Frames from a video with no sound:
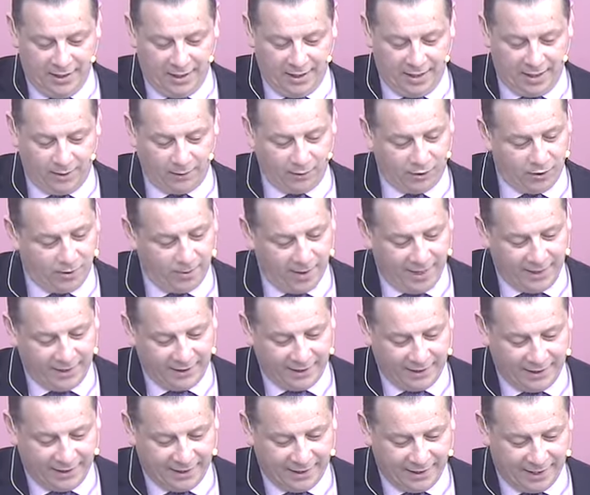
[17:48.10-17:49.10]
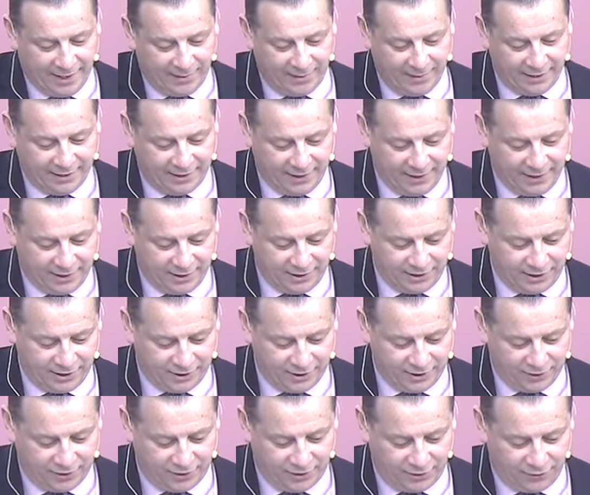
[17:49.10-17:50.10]
uh, we're reminded in
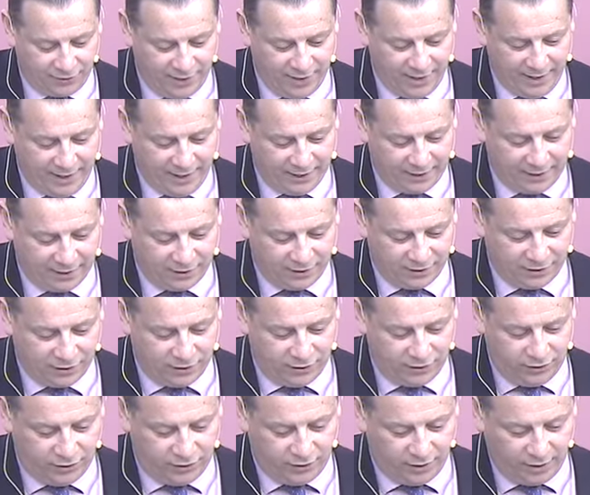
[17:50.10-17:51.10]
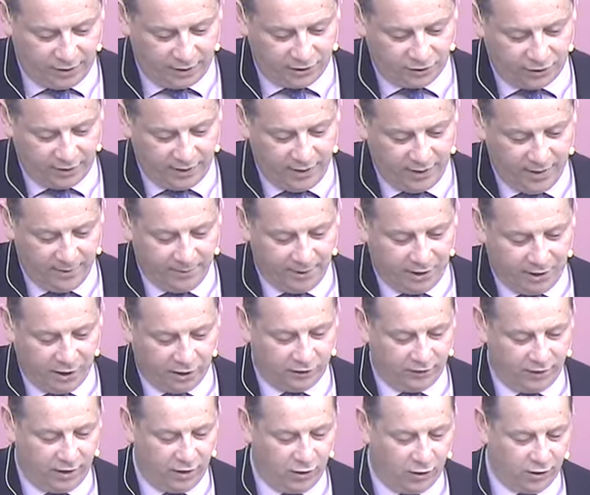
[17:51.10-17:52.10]
Lamentations 3, it is good, to, or sorry,
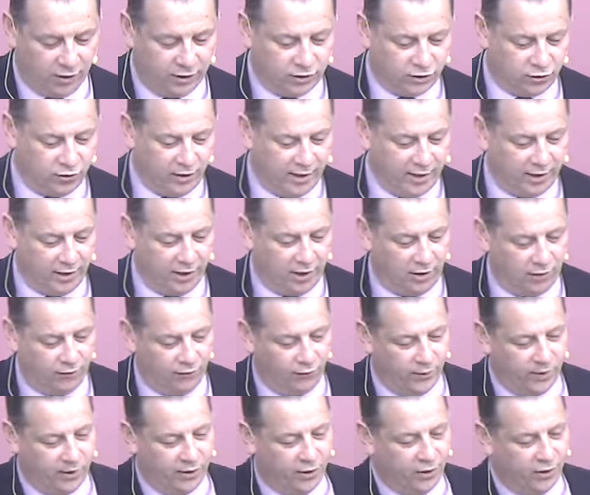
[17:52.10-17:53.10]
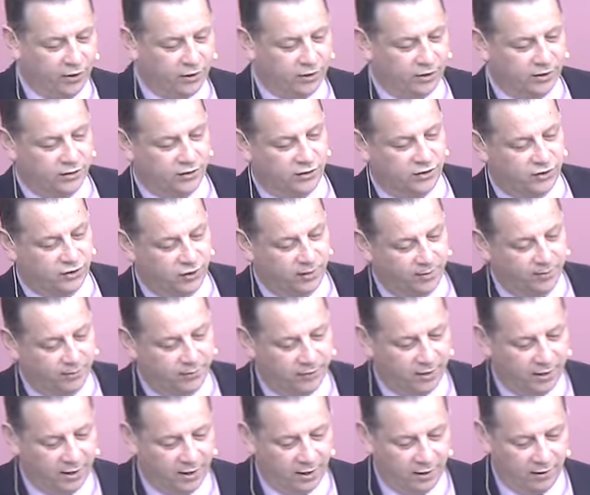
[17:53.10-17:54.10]
because of the Lord's great love, we're not
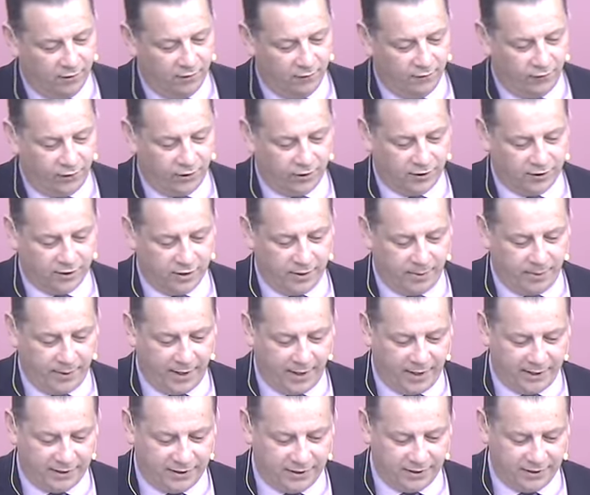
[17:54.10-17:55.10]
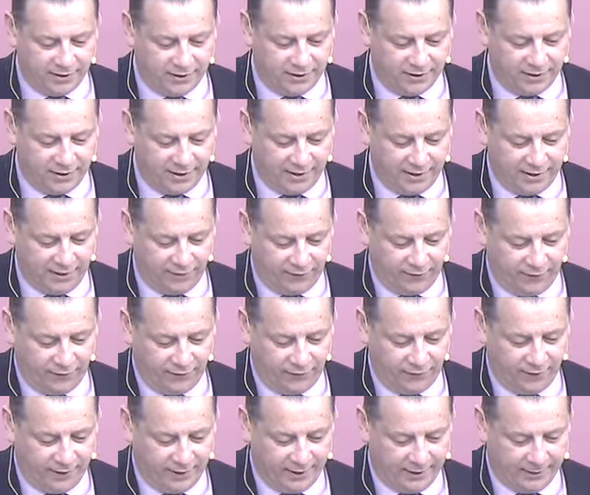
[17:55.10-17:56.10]
consumed, for his compassions never
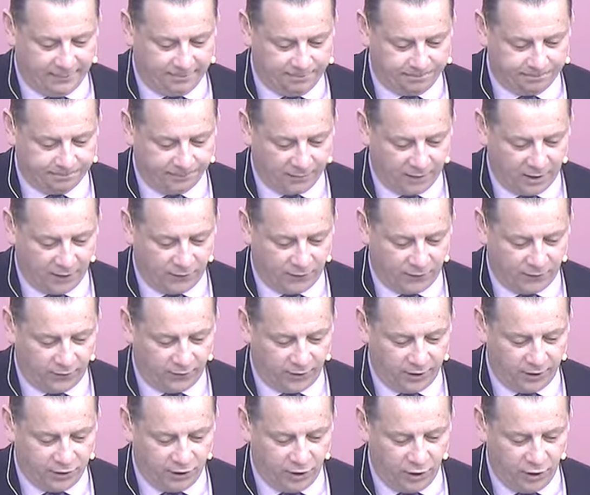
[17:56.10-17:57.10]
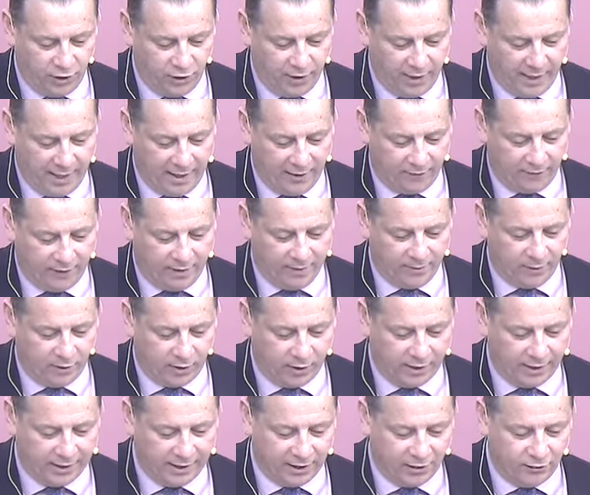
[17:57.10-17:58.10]
fail, for they're new every
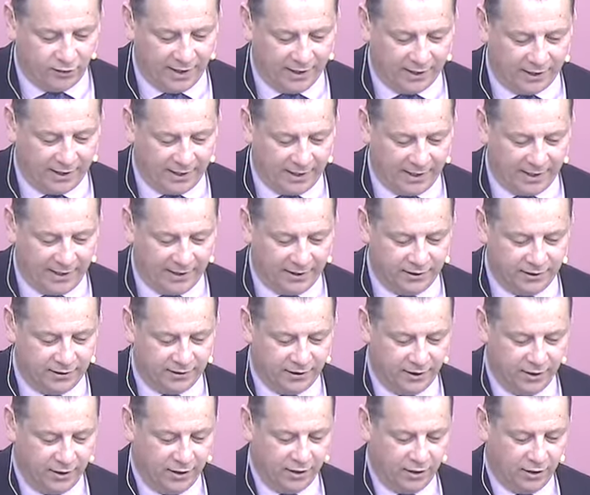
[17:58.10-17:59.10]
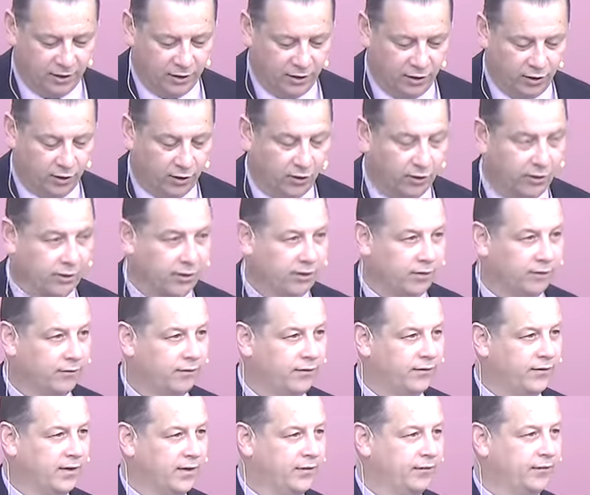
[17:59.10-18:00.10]
morning. Great is your
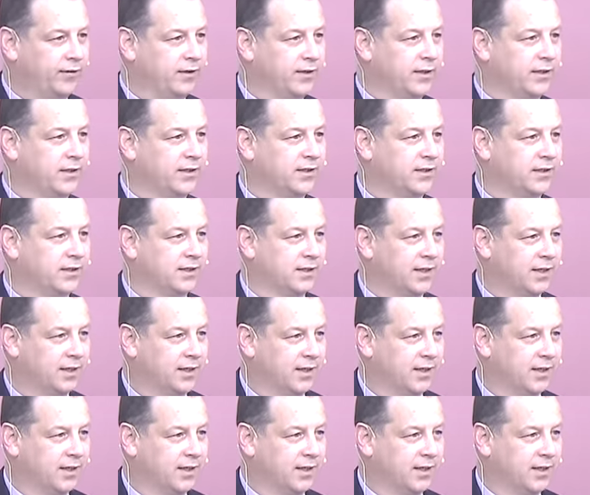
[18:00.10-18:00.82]
faithfulness.